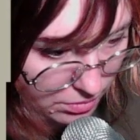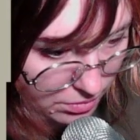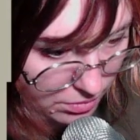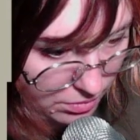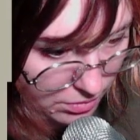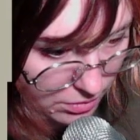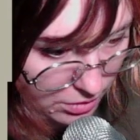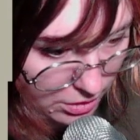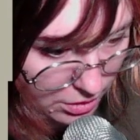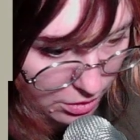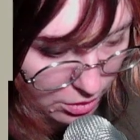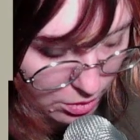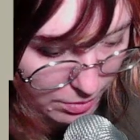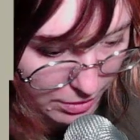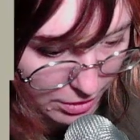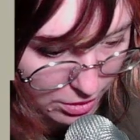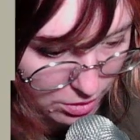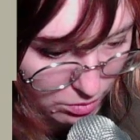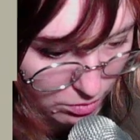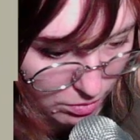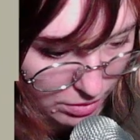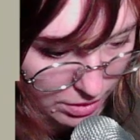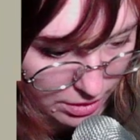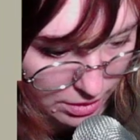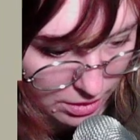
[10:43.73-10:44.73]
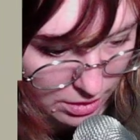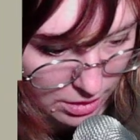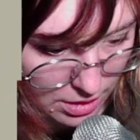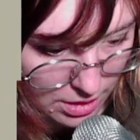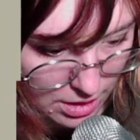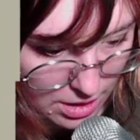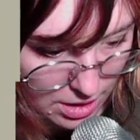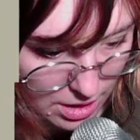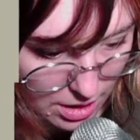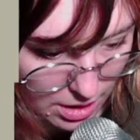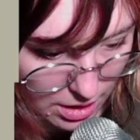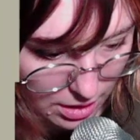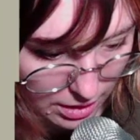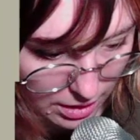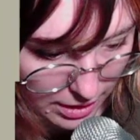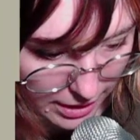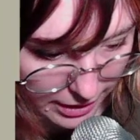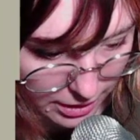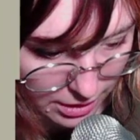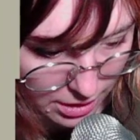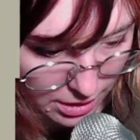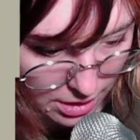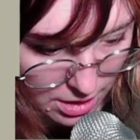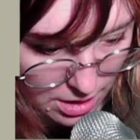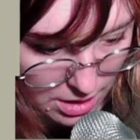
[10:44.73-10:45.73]
let's go back to one. Are
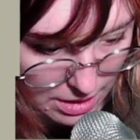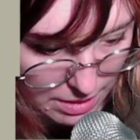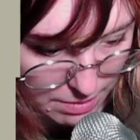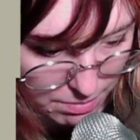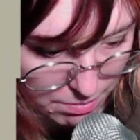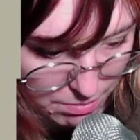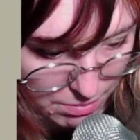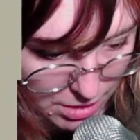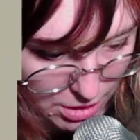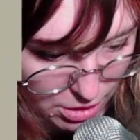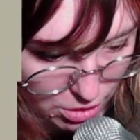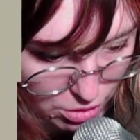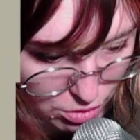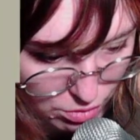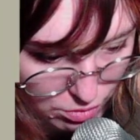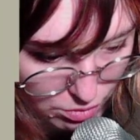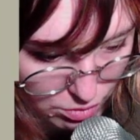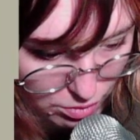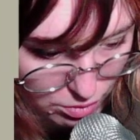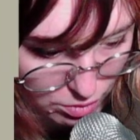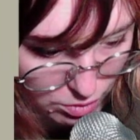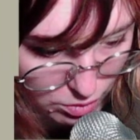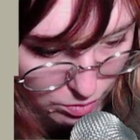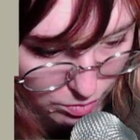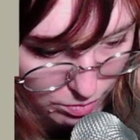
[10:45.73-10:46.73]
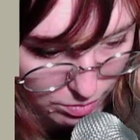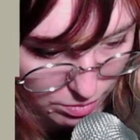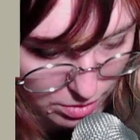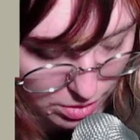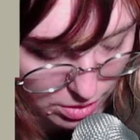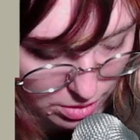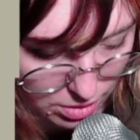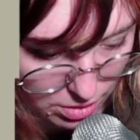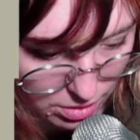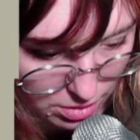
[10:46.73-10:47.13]
like mushrooms.